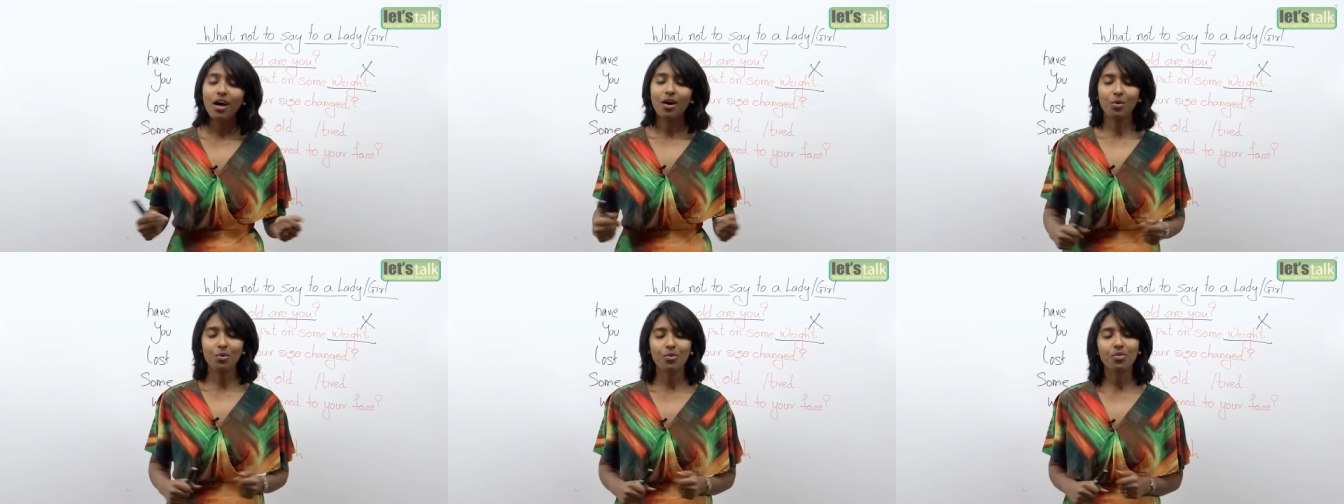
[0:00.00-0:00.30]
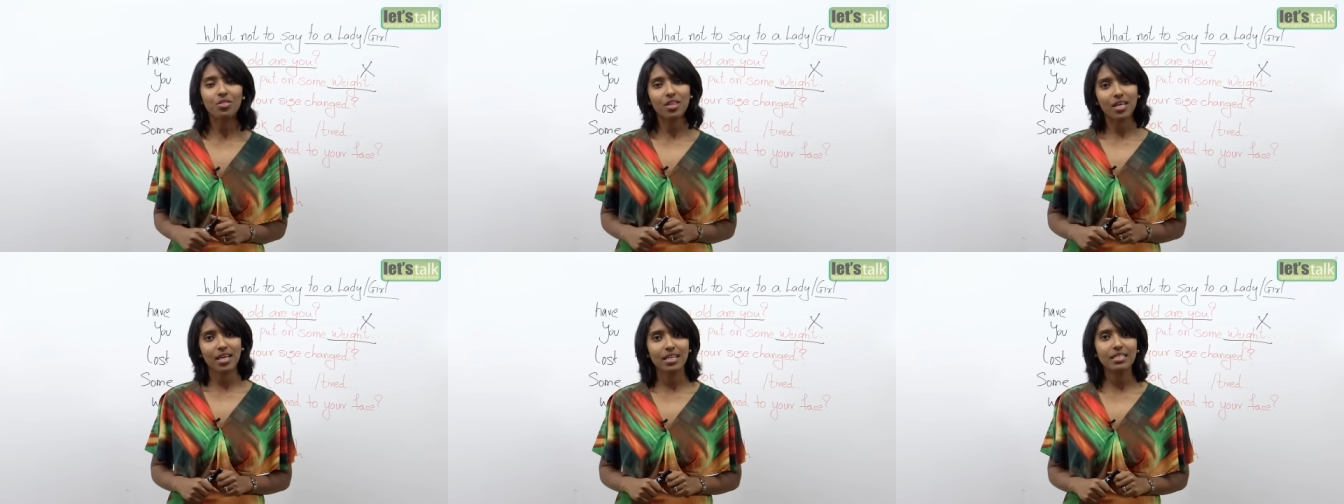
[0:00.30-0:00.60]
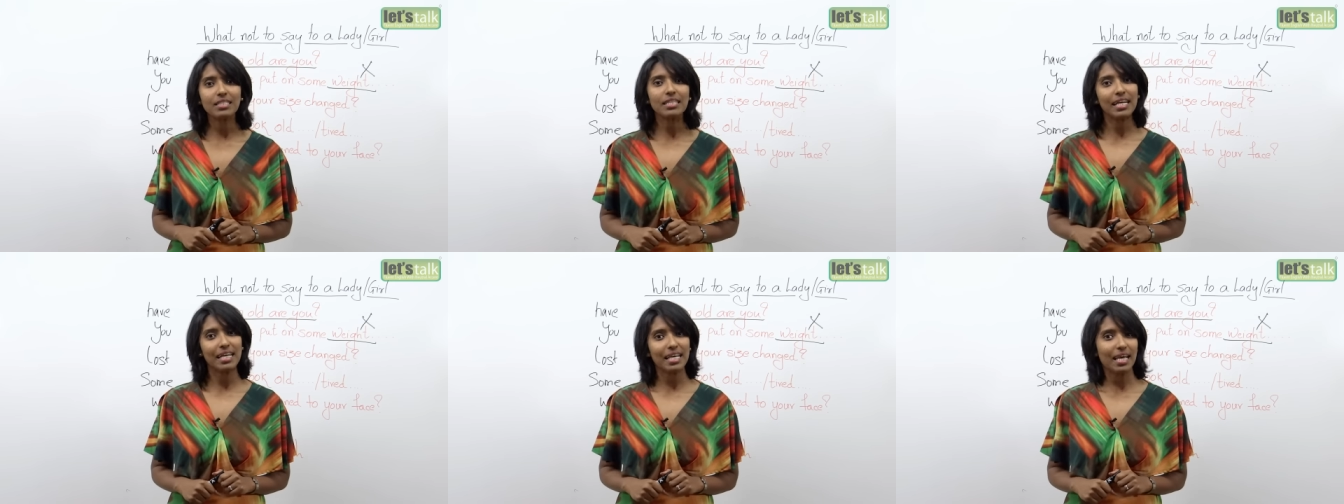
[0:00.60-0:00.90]
Oh,
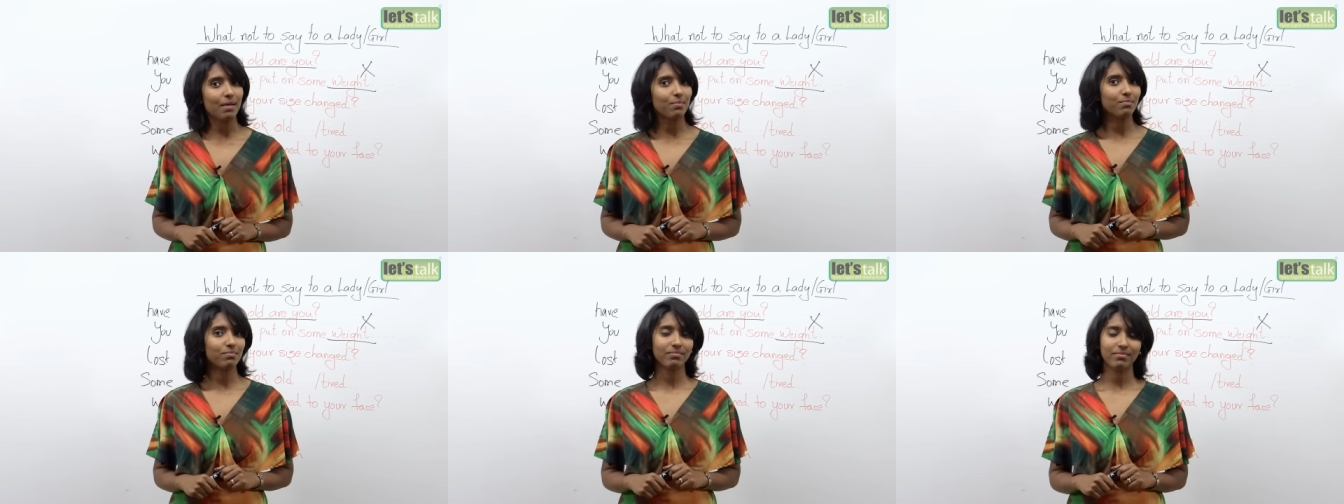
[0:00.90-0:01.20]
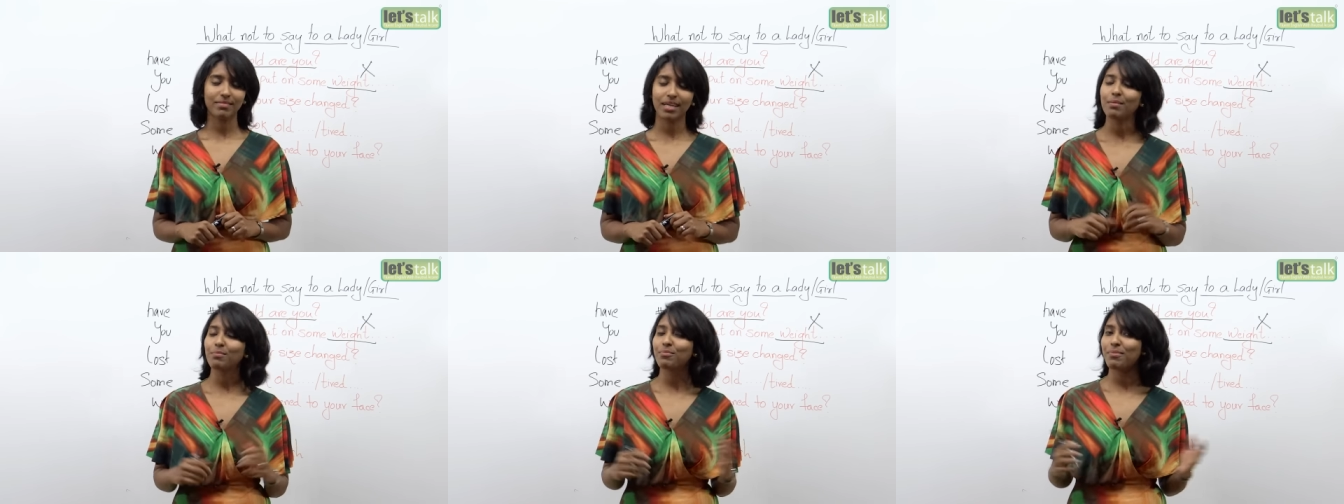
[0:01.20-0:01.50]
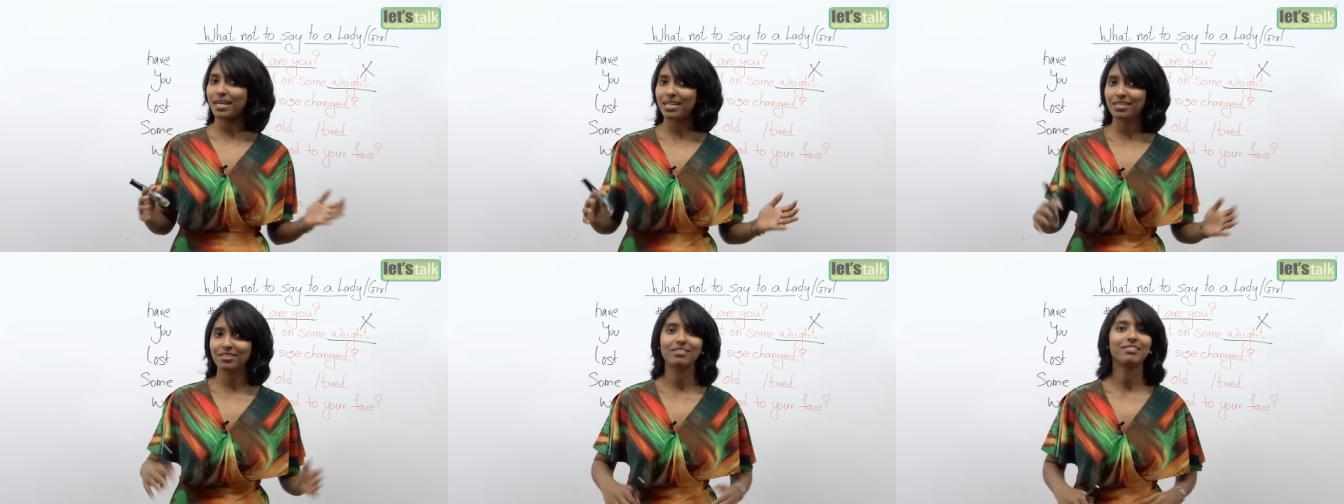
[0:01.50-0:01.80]
thanks. I'm
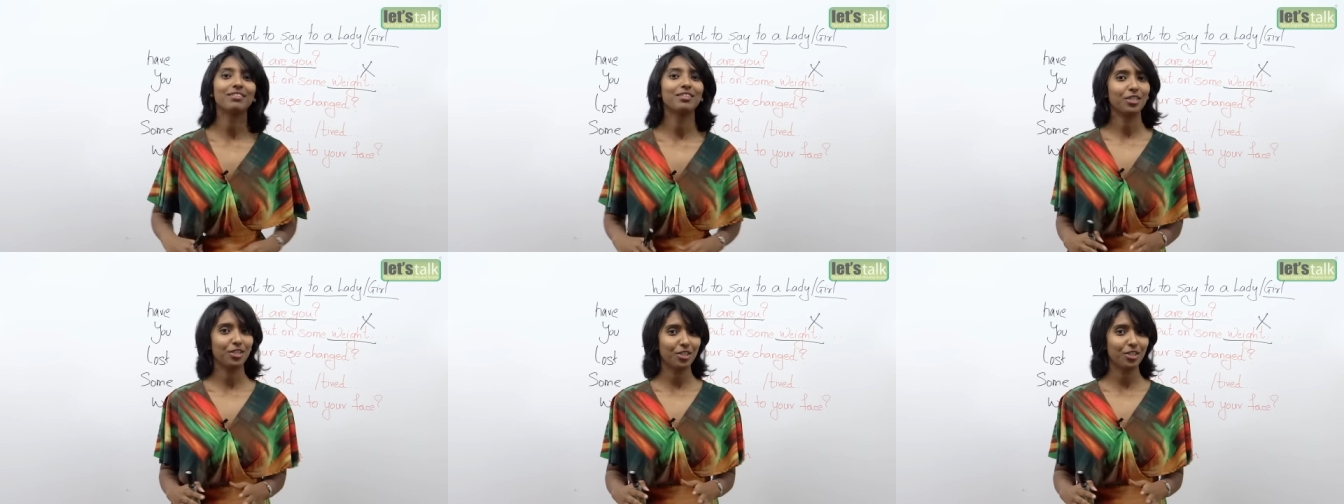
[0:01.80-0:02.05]
better.